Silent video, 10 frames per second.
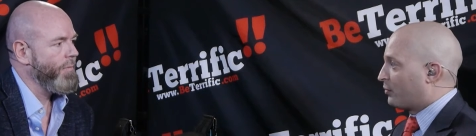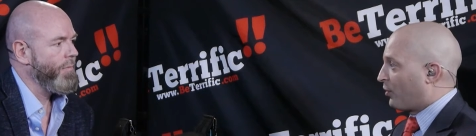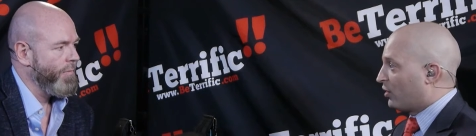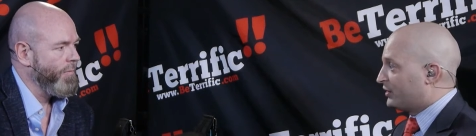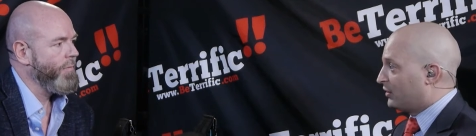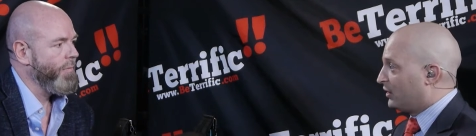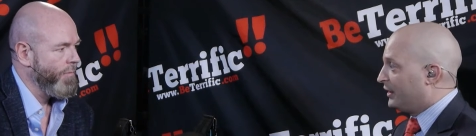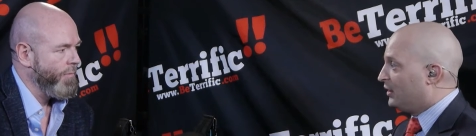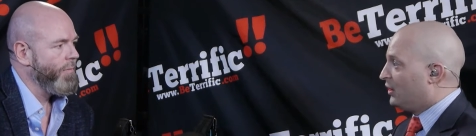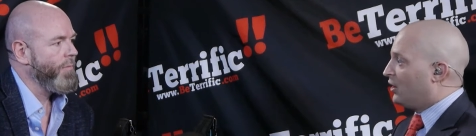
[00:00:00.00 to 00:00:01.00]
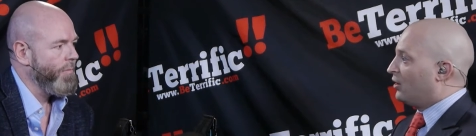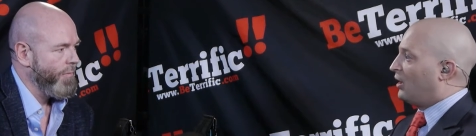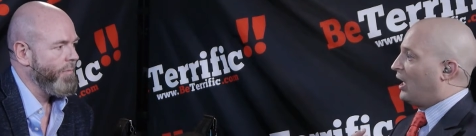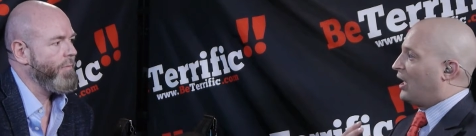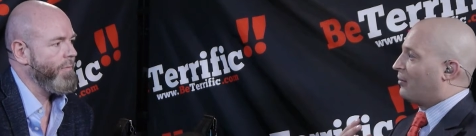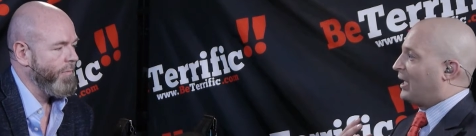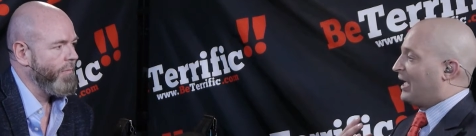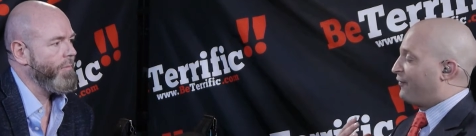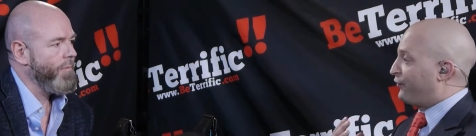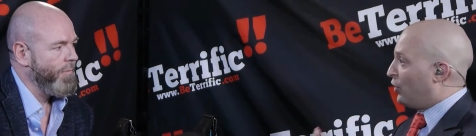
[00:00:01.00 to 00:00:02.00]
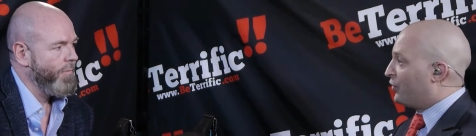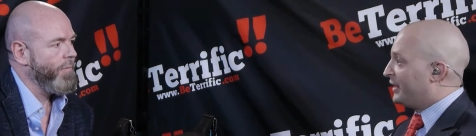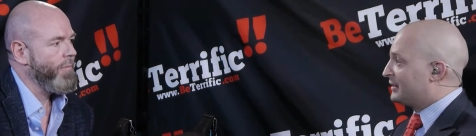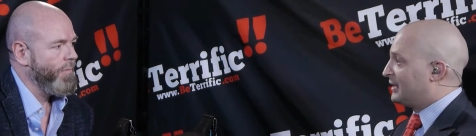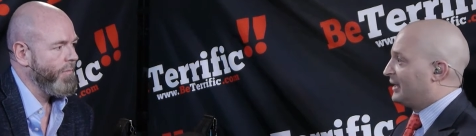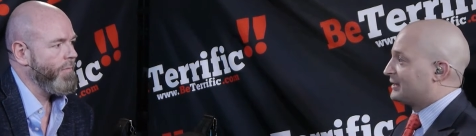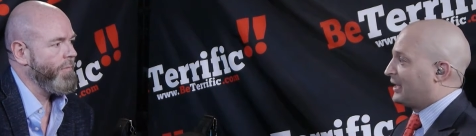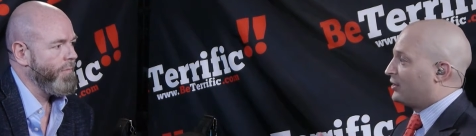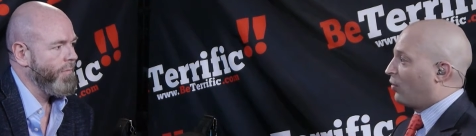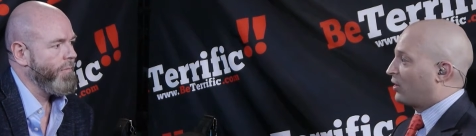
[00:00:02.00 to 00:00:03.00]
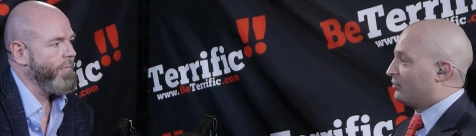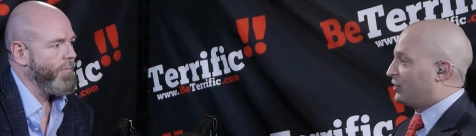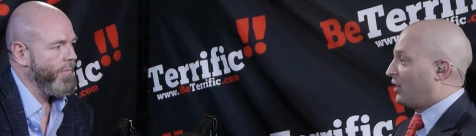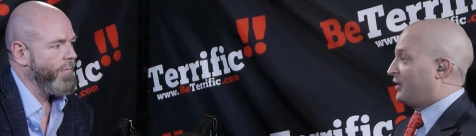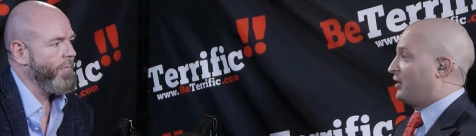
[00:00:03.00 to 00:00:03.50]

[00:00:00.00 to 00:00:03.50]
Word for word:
Speaker 1: personally. Um, I've flown these things, I know what I'm talking